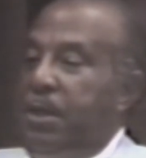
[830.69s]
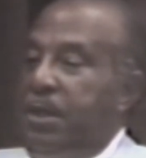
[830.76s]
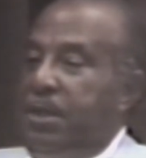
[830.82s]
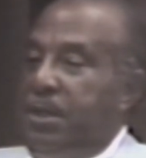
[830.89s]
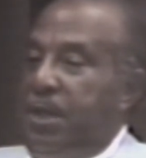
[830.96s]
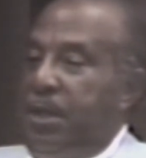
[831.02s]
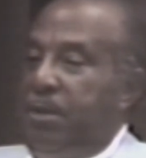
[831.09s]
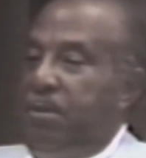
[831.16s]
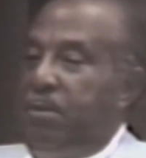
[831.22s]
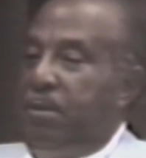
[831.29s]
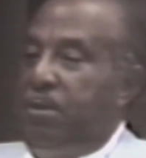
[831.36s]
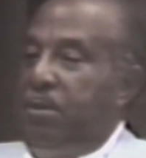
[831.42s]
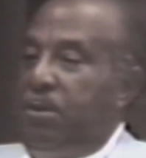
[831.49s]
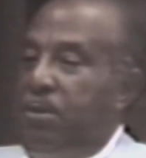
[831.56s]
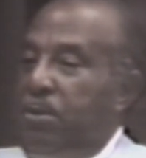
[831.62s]
He said,
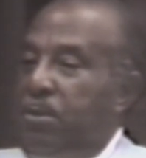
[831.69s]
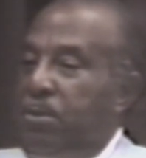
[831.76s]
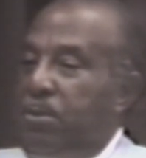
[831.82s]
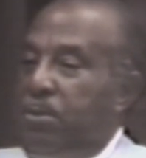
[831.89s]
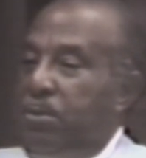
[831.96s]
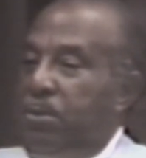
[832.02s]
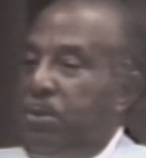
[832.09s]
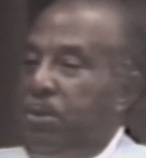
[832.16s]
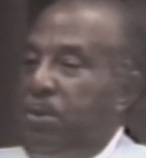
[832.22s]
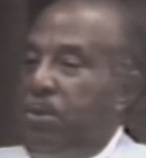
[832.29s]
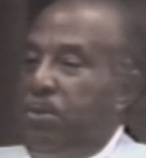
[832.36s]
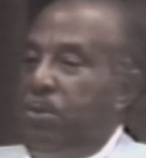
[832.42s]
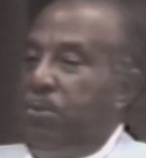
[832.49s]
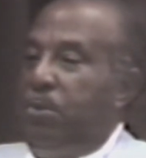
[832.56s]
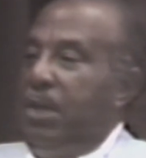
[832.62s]
you
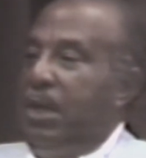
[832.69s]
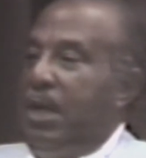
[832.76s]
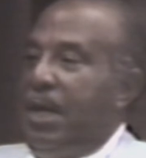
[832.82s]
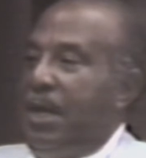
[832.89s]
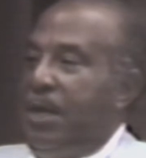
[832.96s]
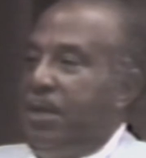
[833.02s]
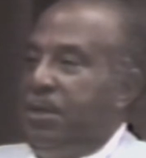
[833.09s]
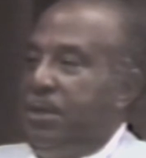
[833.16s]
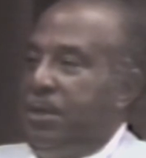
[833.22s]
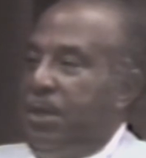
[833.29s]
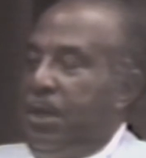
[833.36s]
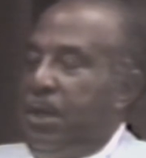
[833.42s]
all don't realize